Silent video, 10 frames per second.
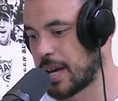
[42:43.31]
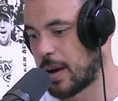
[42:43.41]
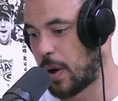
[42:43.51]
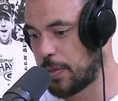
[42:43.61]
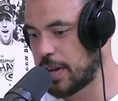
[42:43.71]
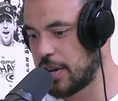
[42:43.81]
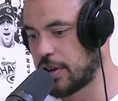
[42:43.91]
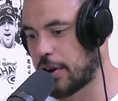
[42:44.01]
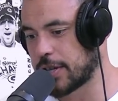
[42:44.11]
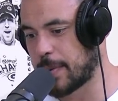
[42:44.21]
One thing you
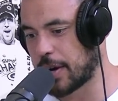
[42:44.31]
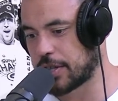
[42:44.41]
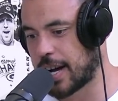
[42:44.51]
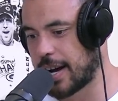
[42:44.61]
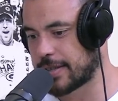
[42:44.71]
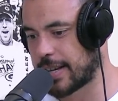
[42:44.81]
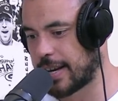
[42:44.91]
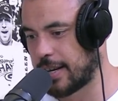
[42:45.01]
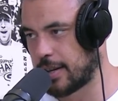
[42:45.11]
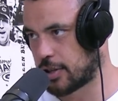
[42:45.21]
notice about Sharks,
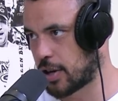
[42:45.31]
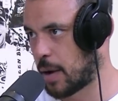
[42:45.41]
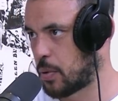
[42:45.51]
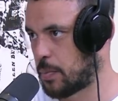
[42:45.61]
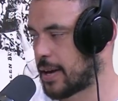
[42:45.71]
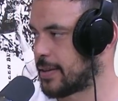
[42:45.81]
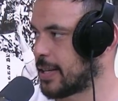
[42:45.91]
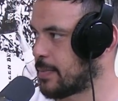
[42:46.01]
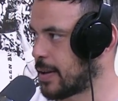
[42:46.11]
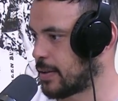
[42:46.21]
and Scope will be able to
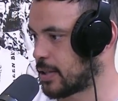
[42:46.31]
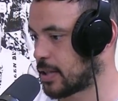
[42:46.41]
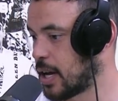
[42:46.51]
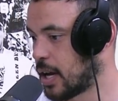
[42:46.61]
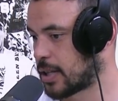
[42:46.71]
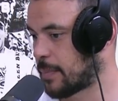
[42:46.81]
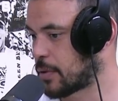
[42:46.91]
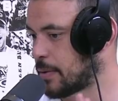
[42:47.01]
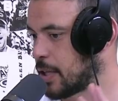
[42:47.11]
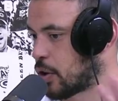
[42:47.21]
testament this,
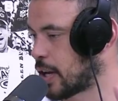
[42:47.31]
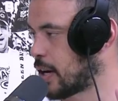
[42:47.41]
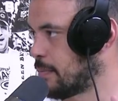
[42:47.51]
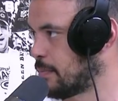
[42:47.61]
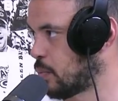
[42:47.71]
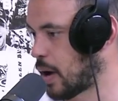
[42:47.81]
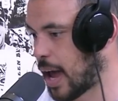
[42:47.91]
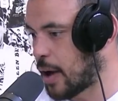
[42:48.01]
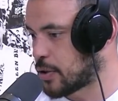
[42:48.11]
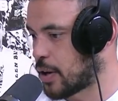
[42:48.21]
sometimes you look at them
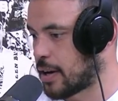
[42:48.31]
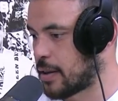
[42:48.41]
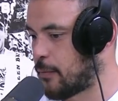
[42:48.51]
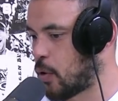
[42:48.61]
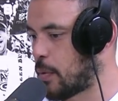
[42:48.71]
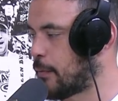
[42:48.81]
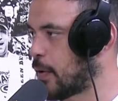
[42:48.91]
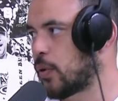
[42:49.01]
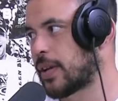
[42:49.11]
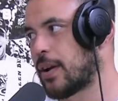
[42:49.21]
outside of the football
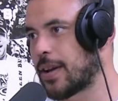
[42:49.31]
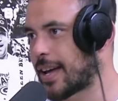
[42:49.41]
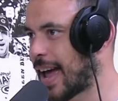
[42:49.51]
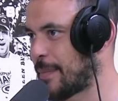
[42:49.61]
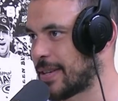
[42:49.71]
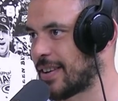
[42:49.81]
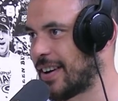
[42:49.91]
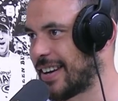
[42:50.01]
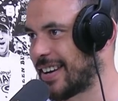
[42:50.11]
field, they look like a happy side.